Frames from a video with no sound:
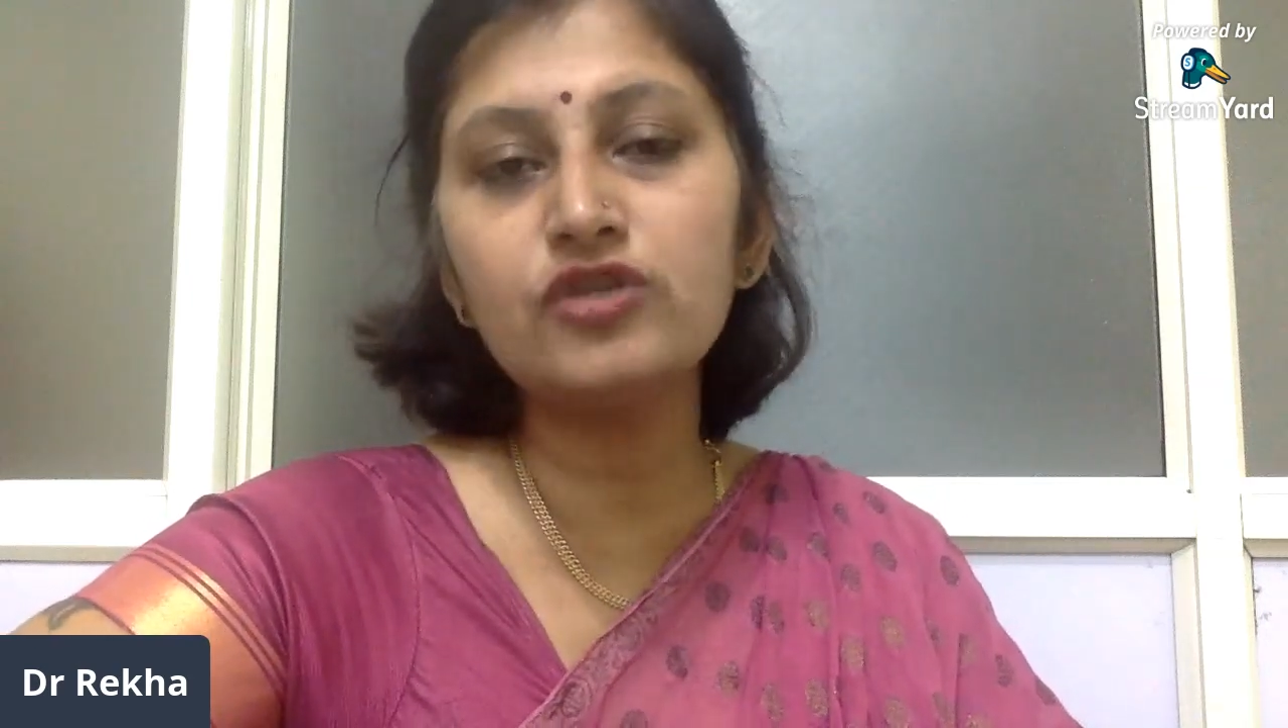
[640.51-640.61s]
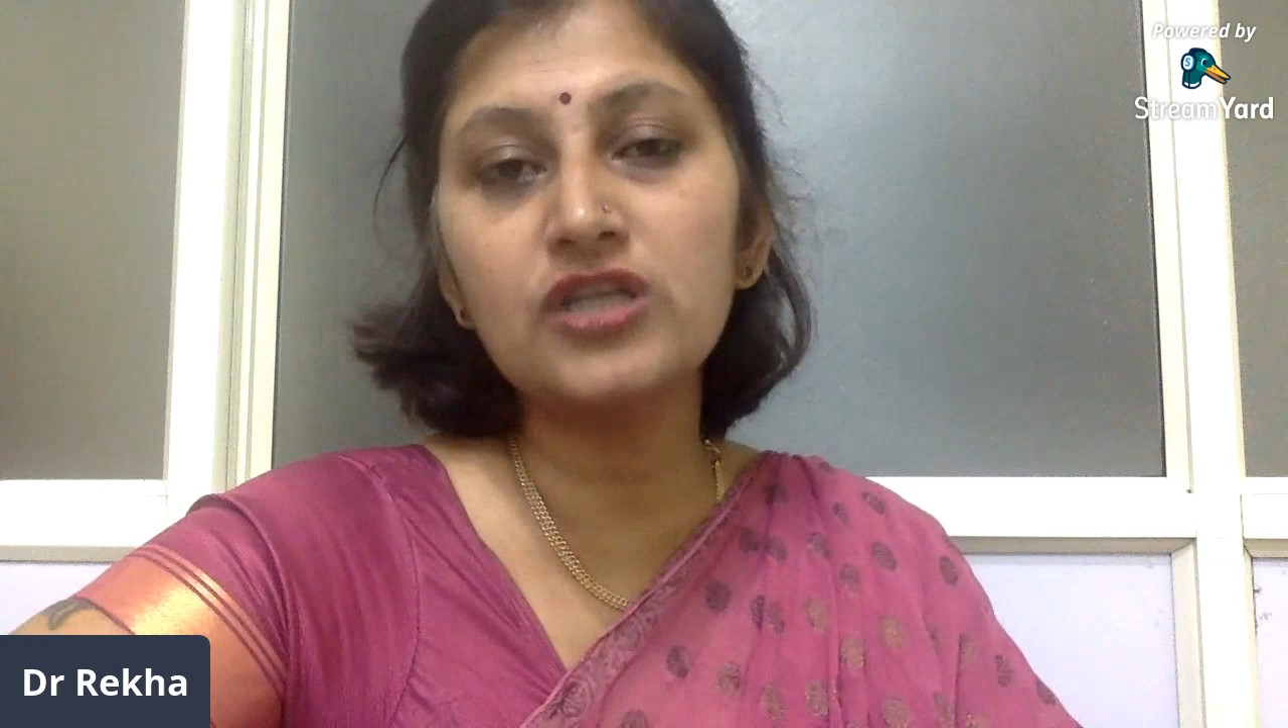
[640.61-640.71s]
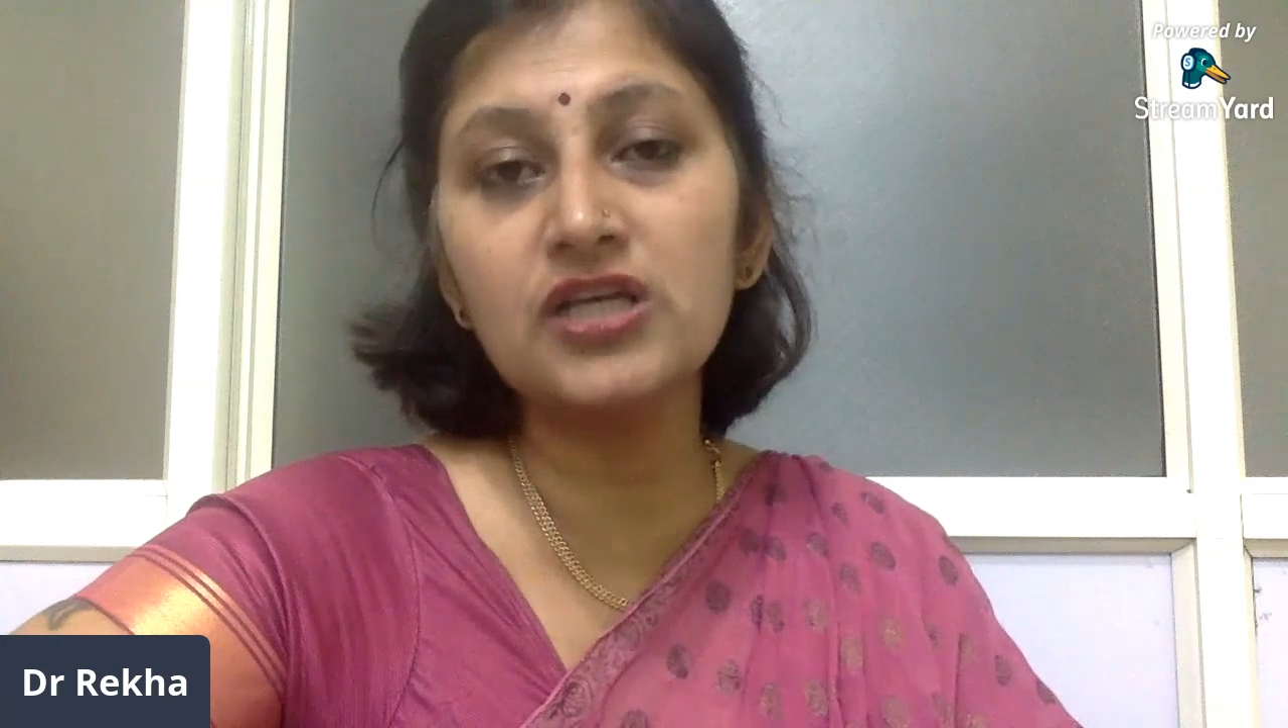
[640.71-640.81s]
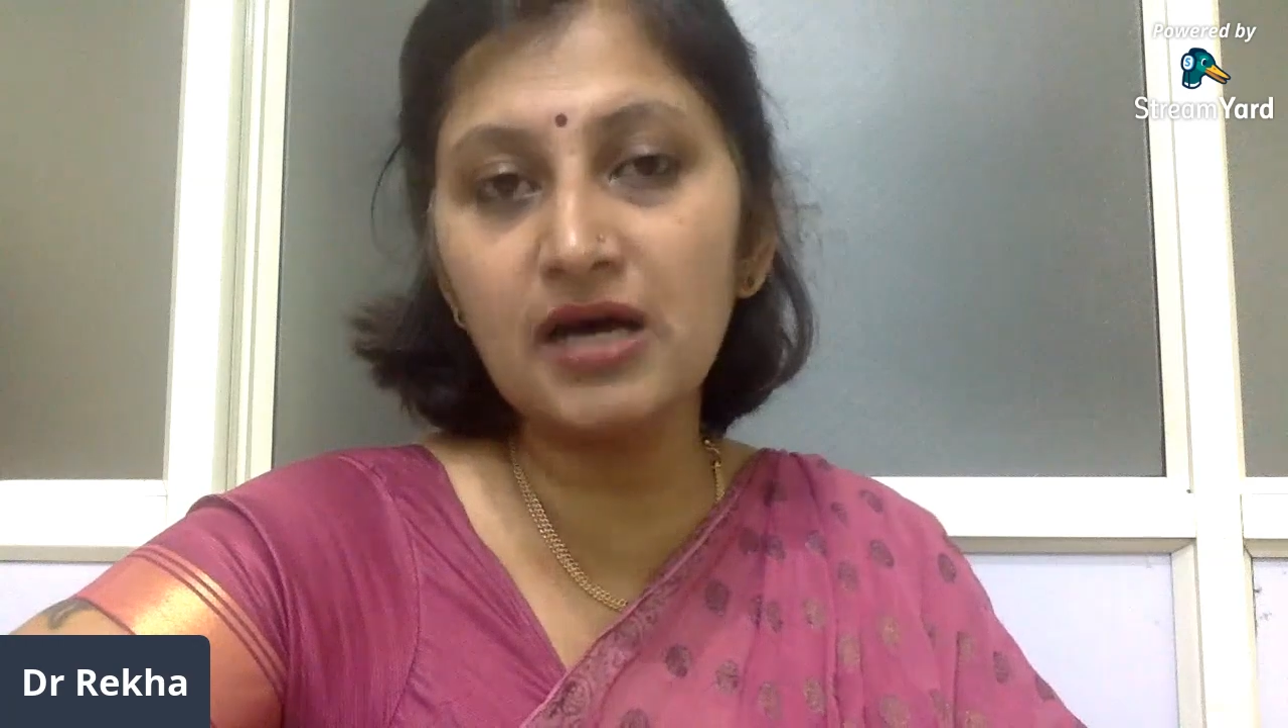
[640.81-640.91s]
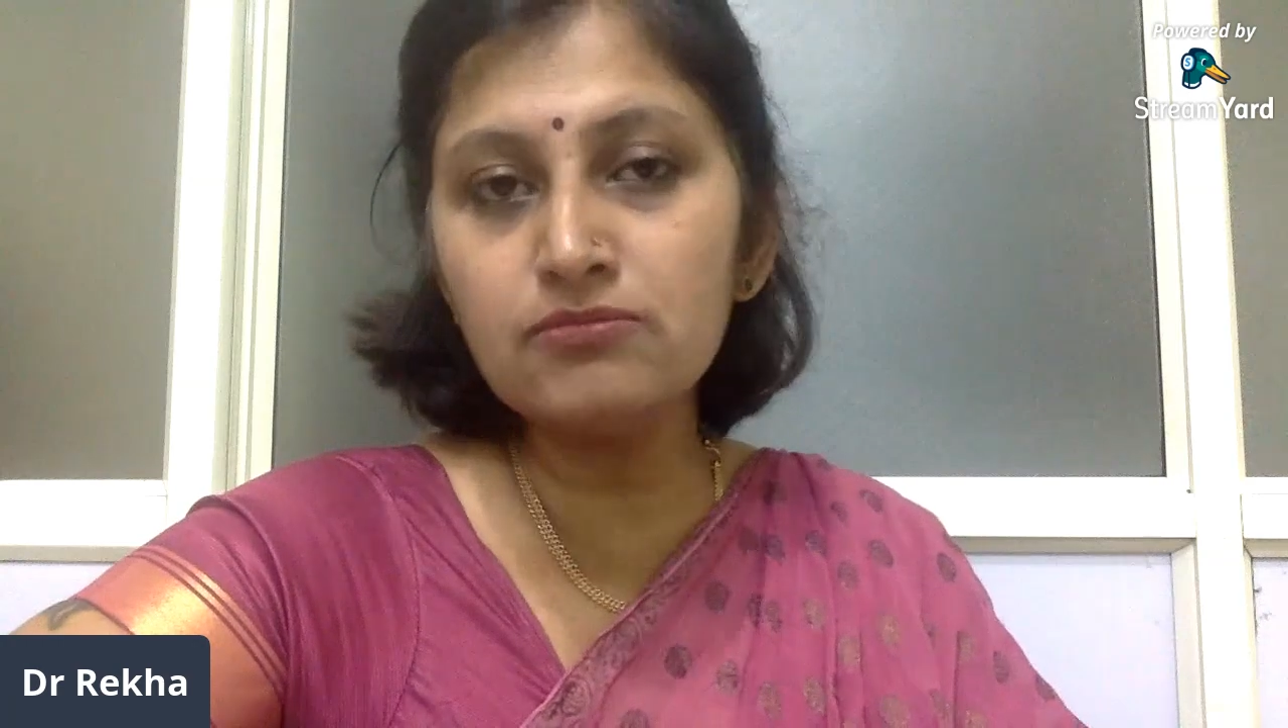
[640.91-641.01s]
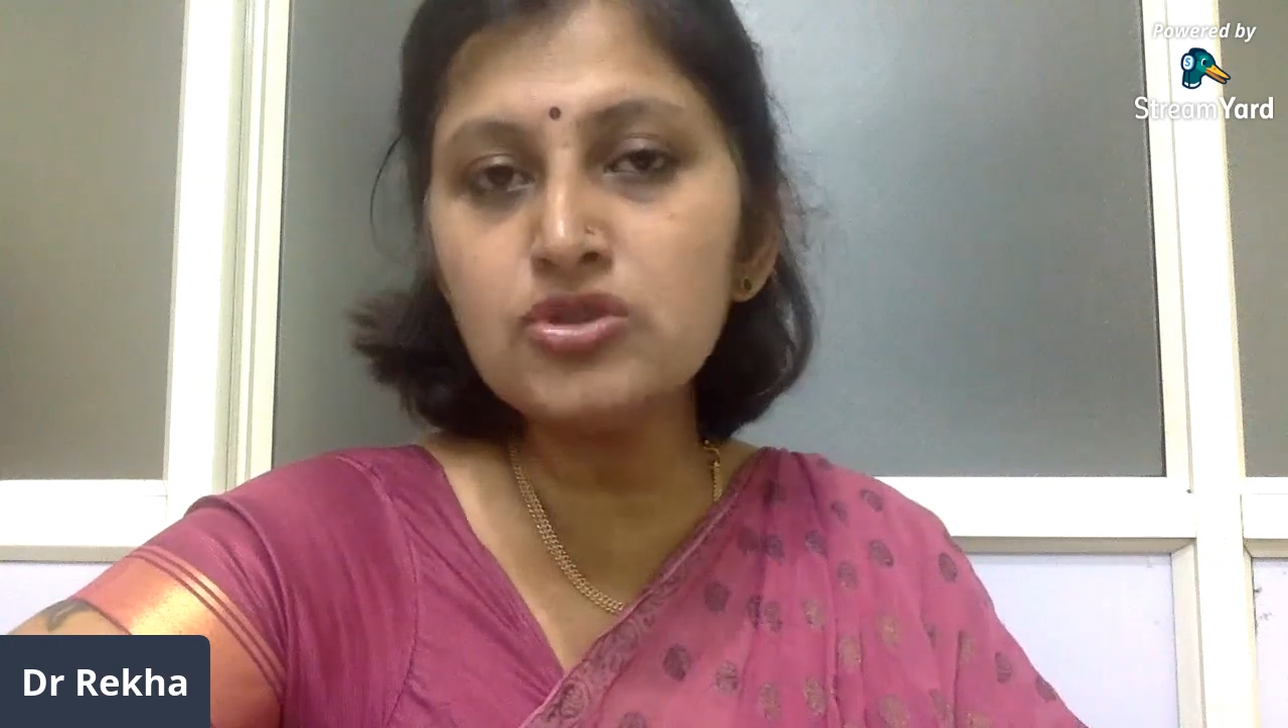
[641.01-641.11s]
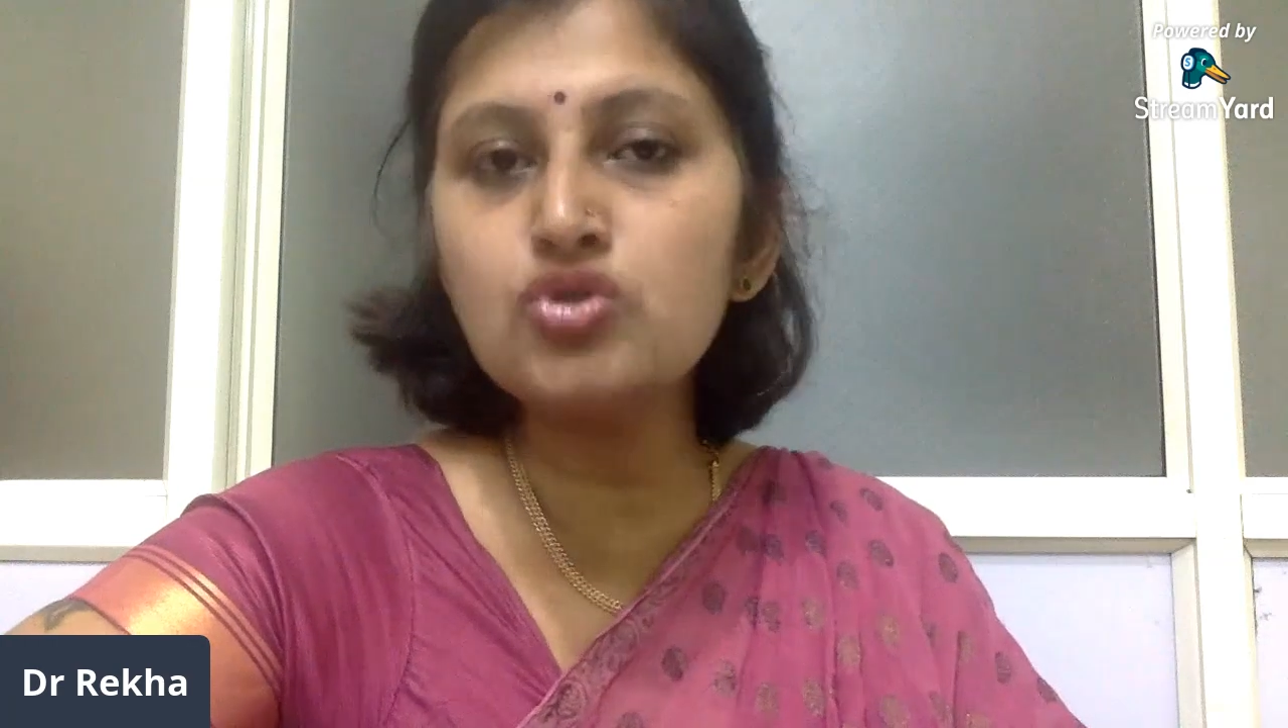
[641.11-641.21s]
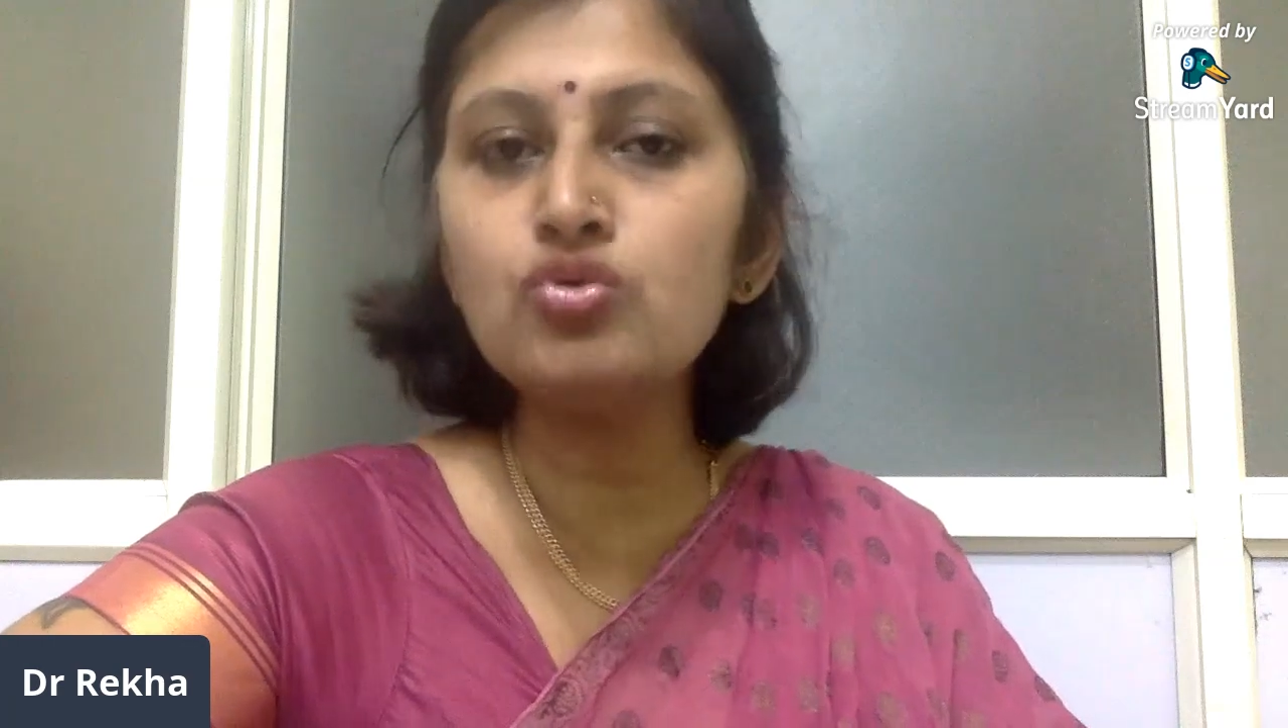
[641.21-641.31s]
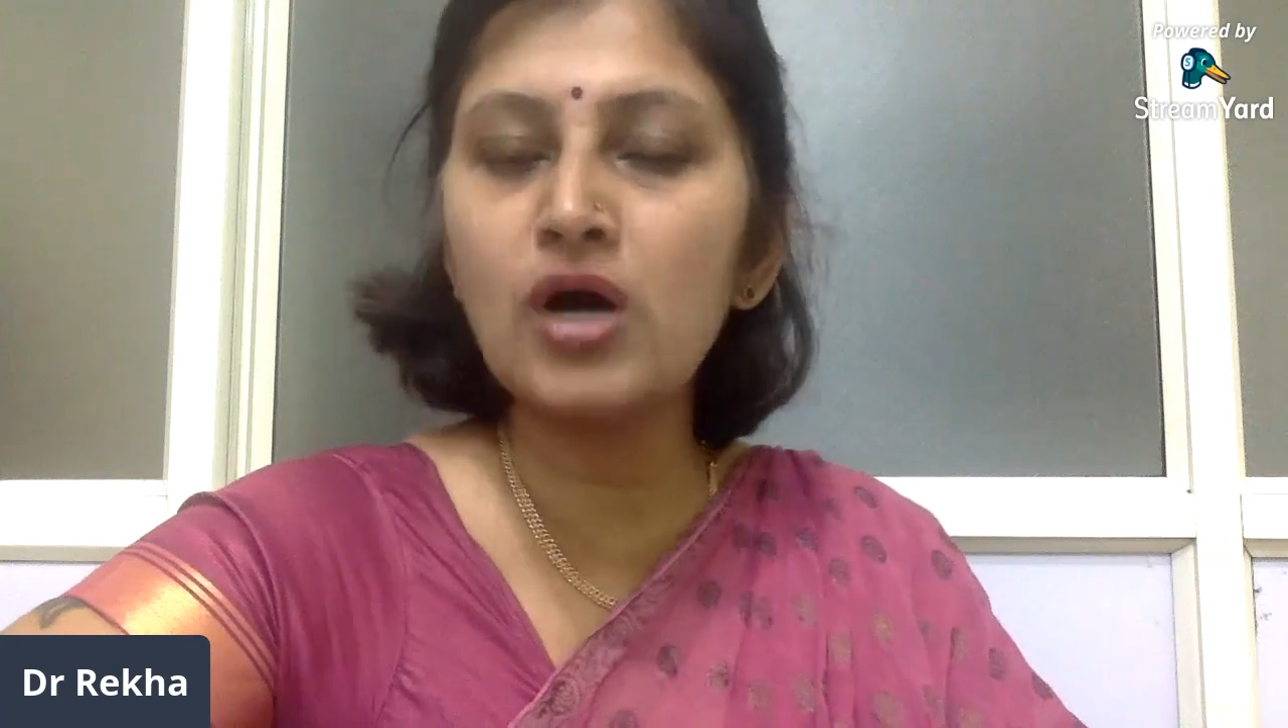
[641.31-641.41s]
the gums to